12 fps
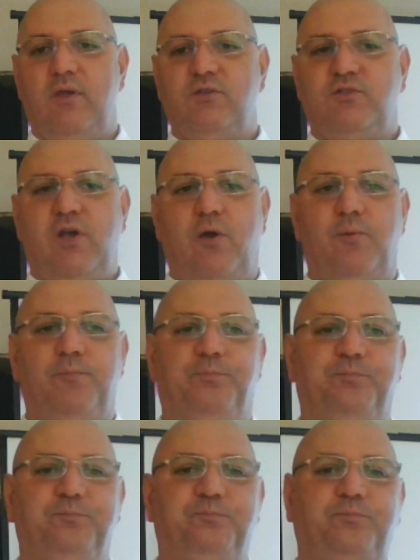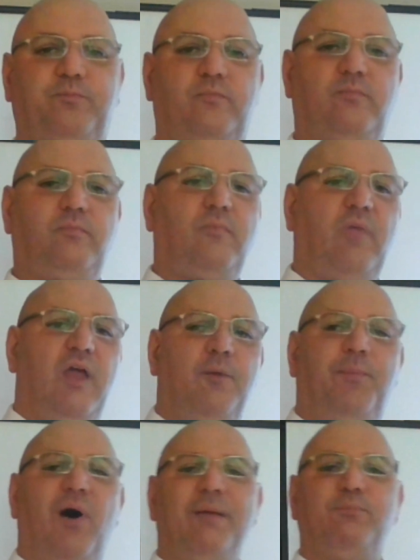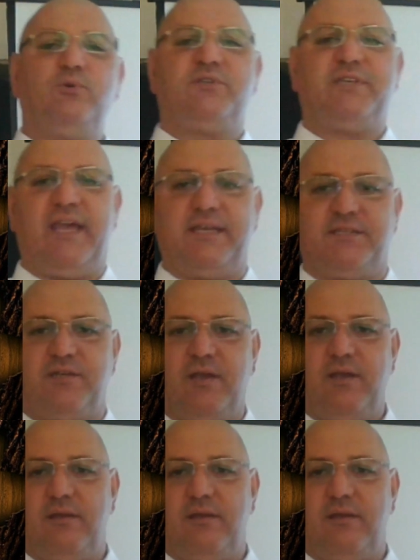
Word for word: So, the Bible says,